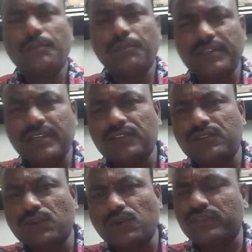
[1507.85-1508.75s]

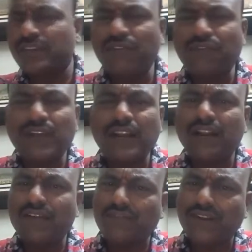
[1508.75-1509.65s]
business tours, different
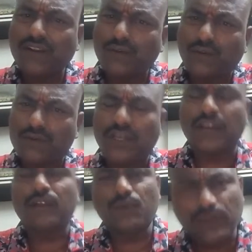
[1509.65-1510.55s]
tours
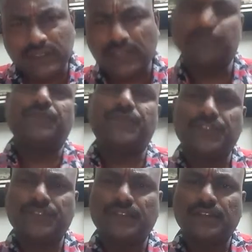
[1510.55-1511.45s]
or
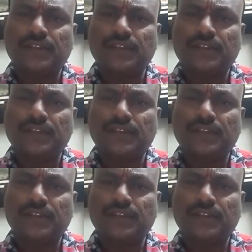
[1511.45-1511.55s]
tourisms